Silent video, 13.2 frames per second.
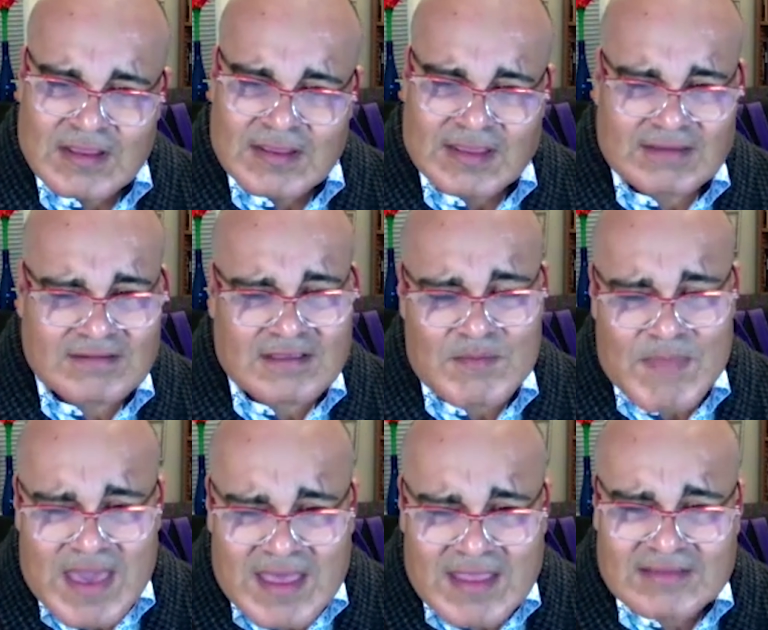its
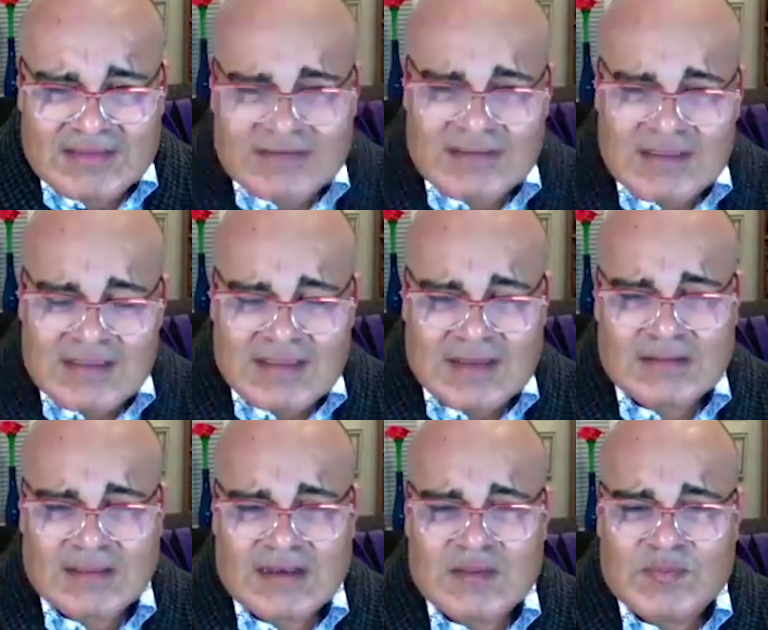commands,
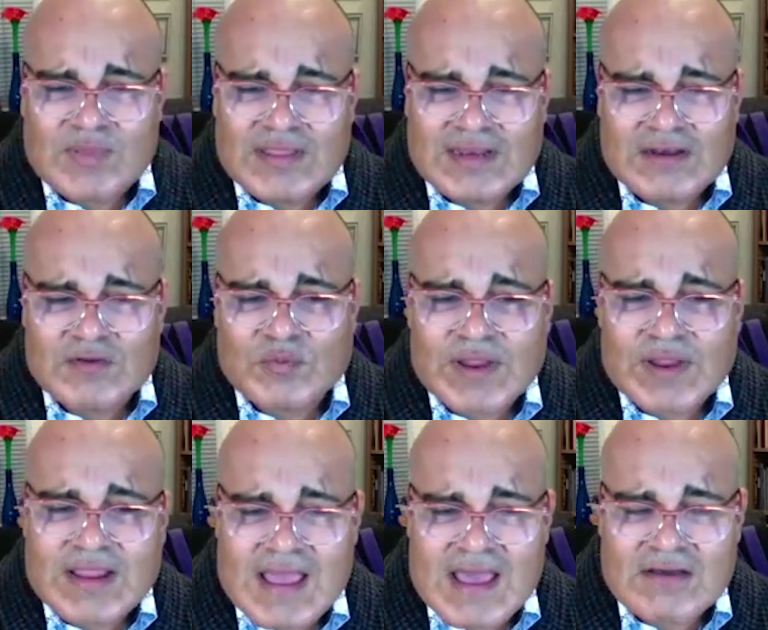its inability to
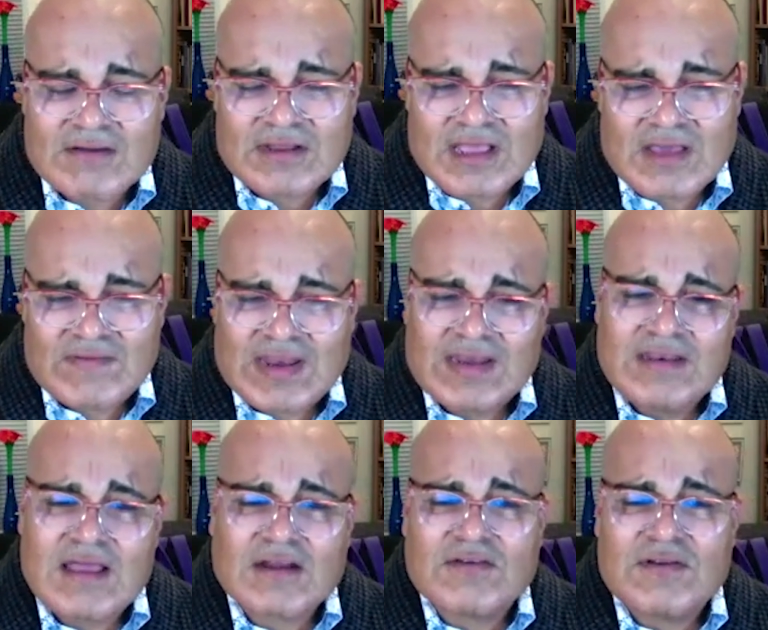break out of an
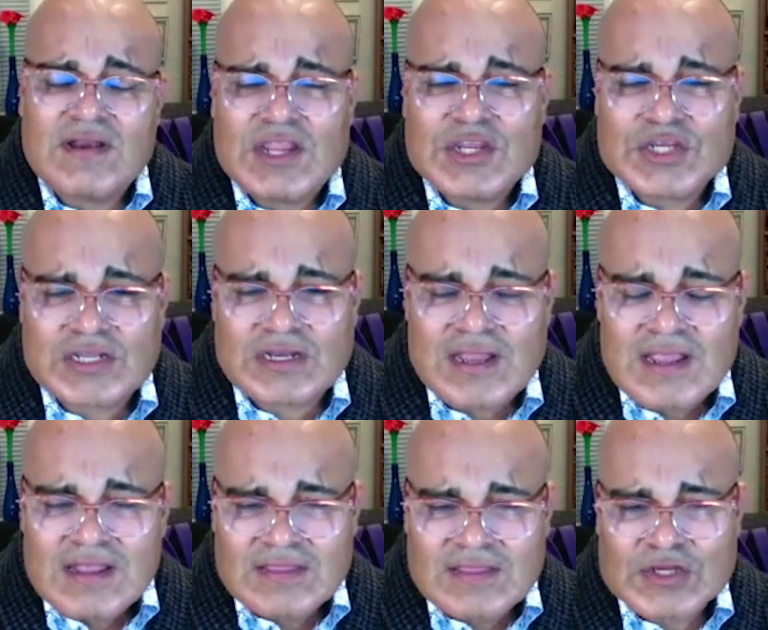indoctrination
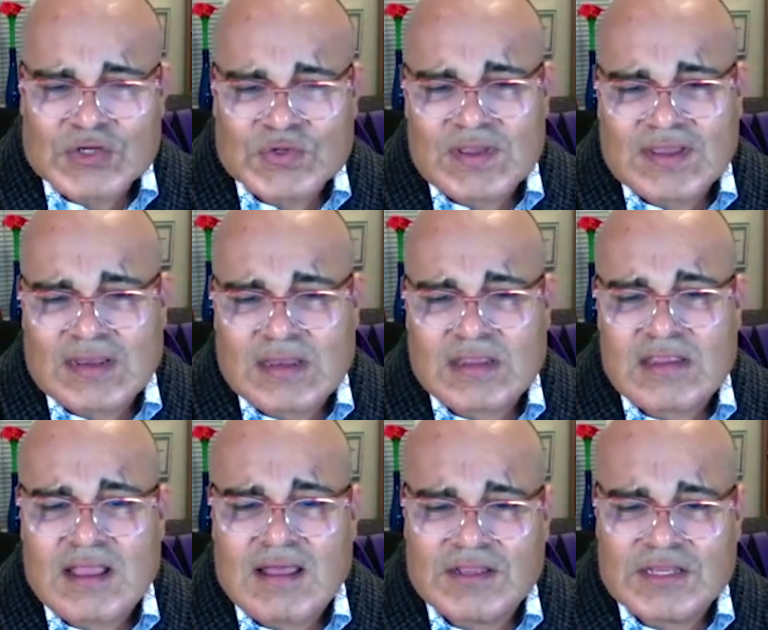that shrunk its
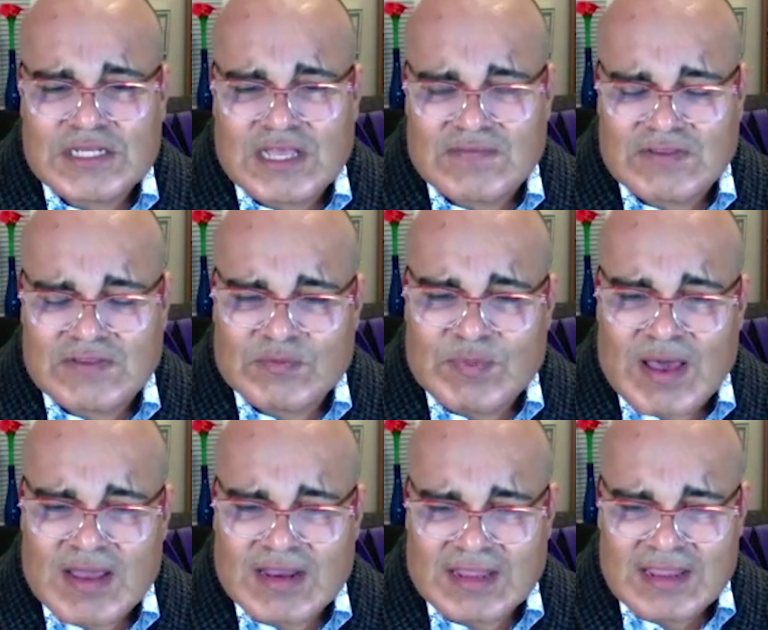knowledge of its
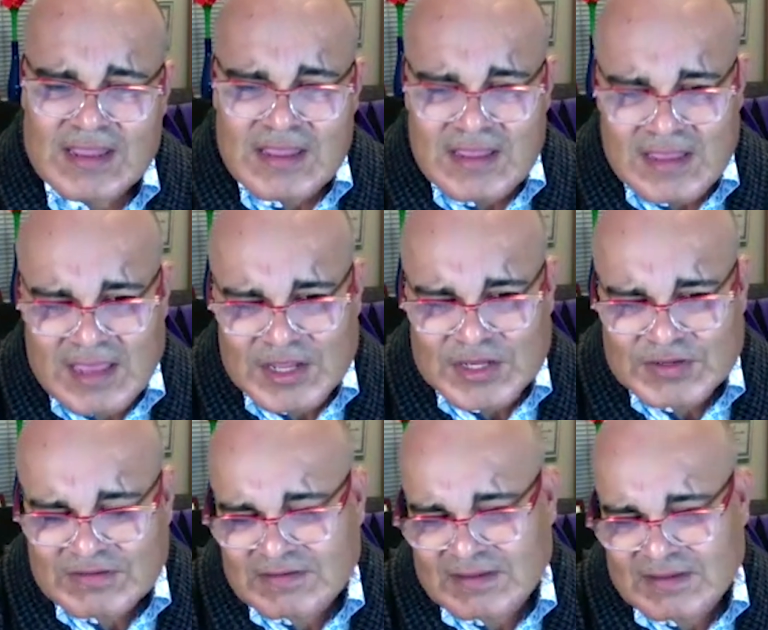body,
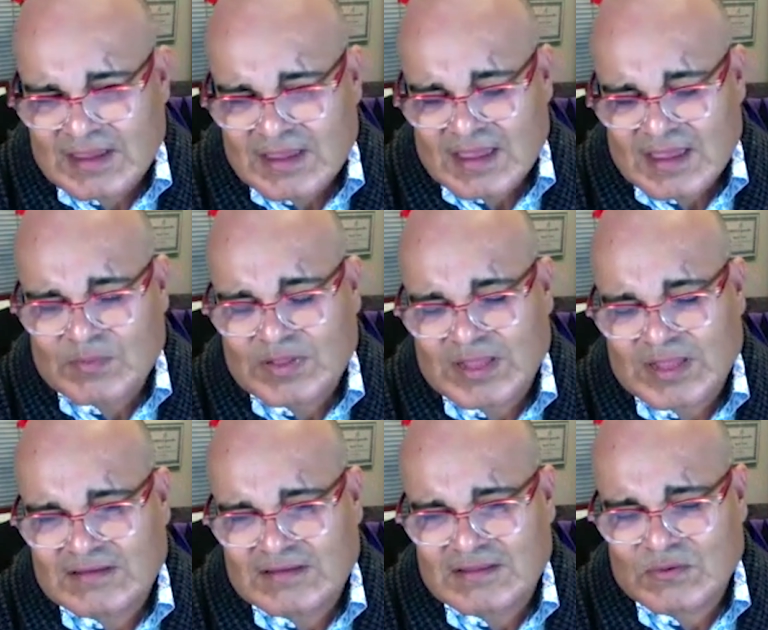agency, and
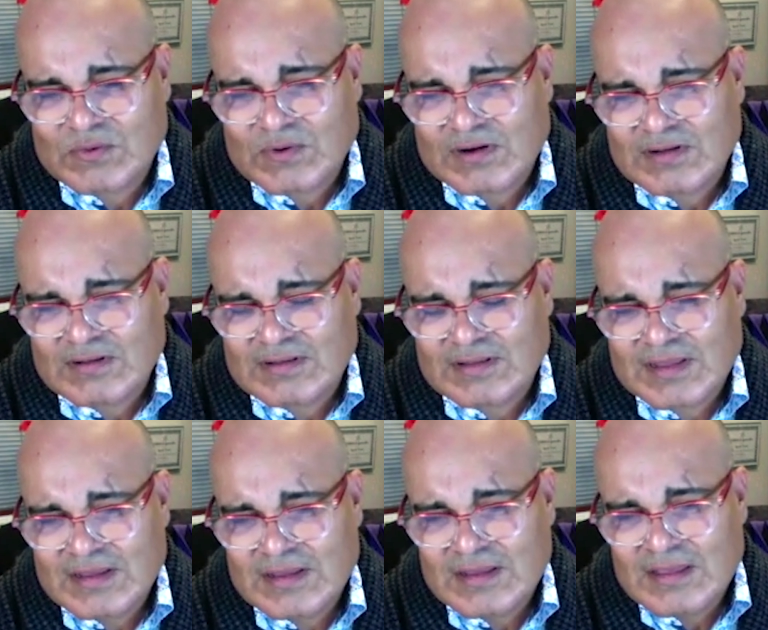place in the world.
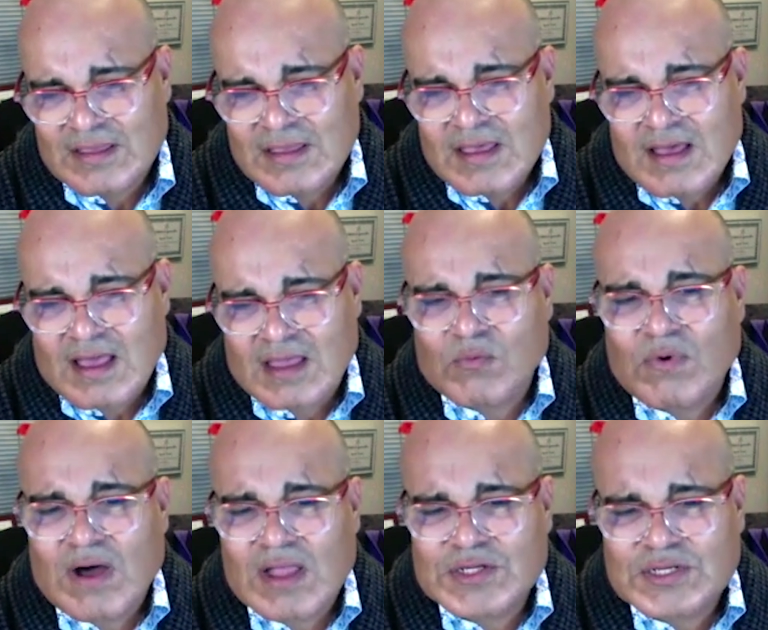I
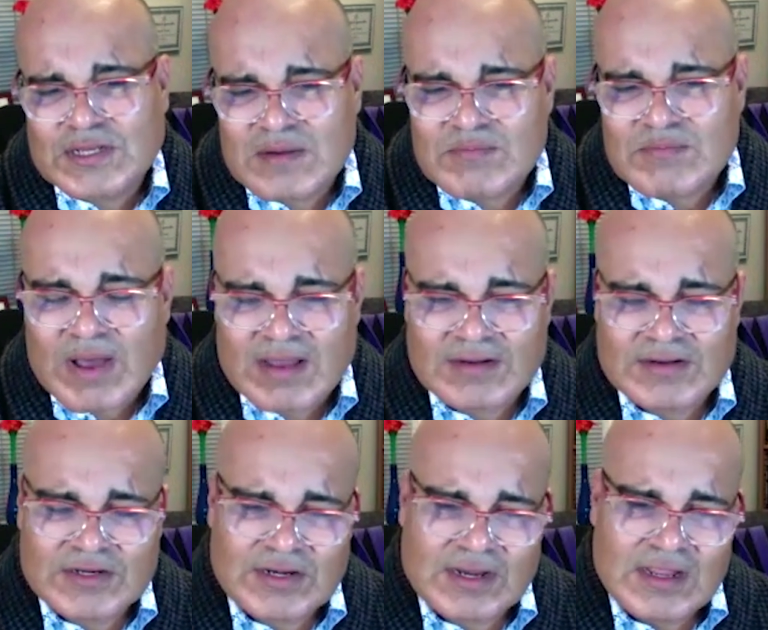watched and
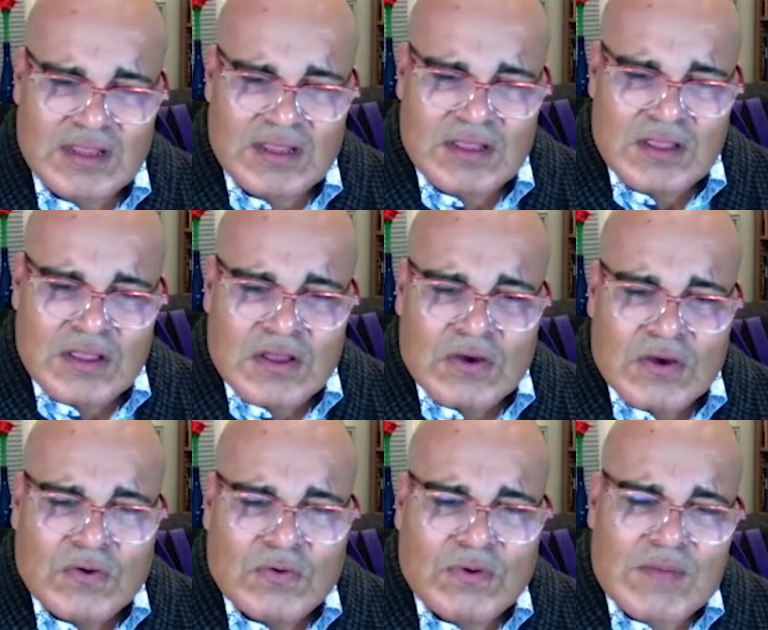pondered,
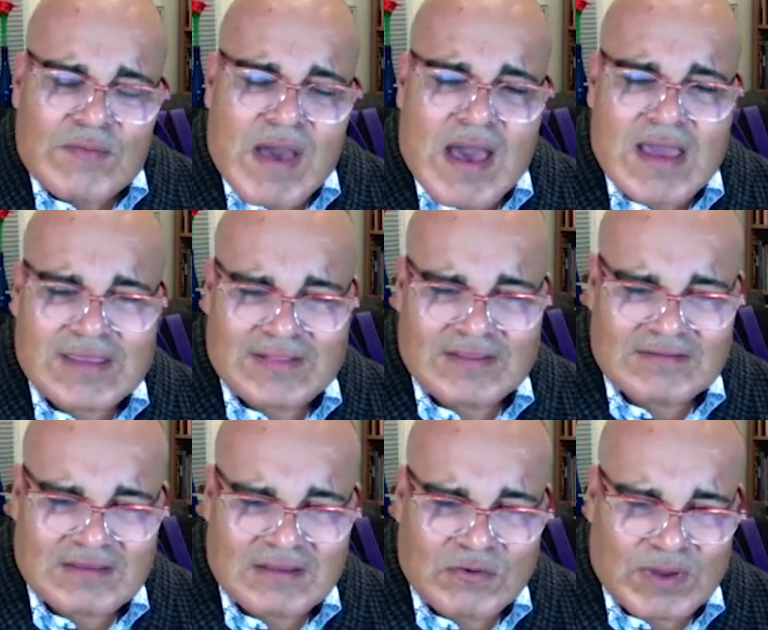who am I in
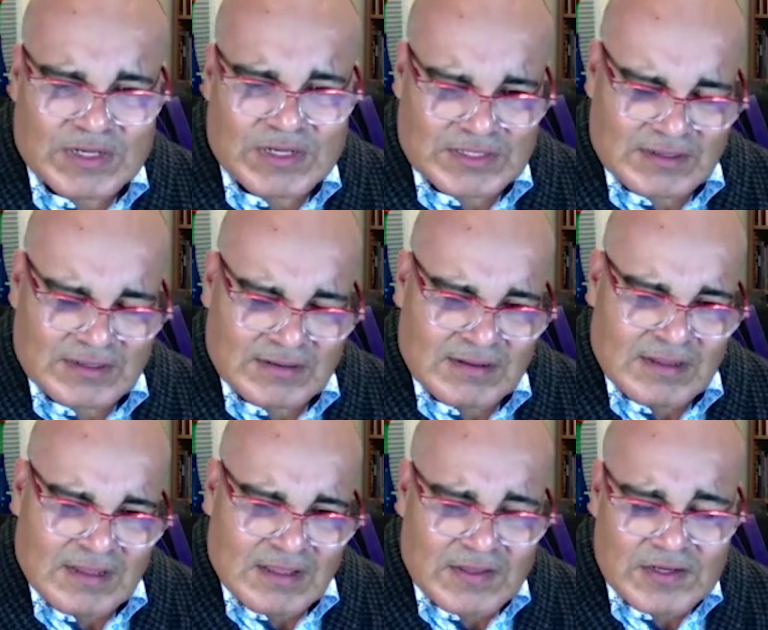this equation,
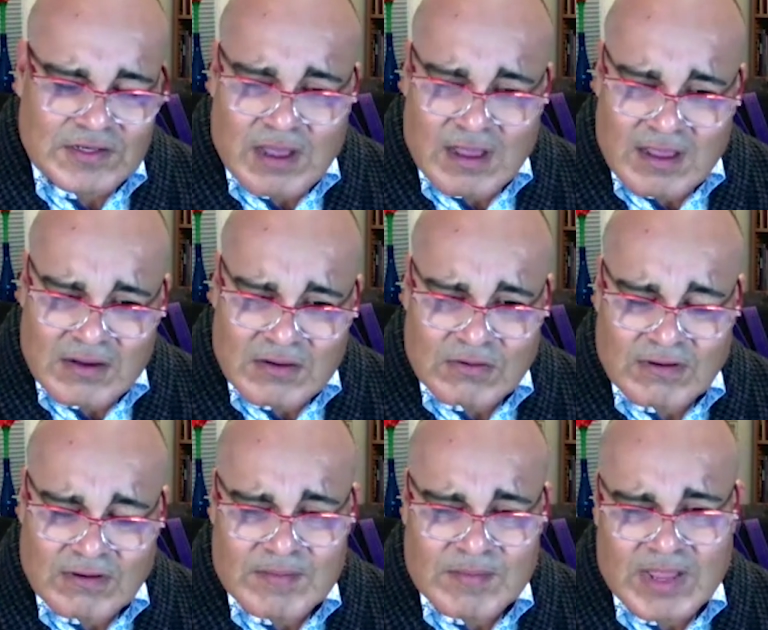the dog
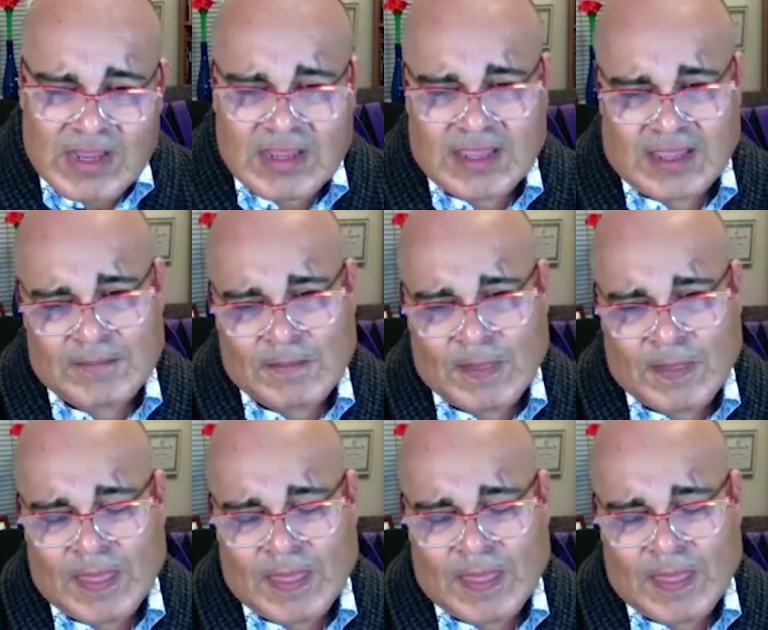or the monkey?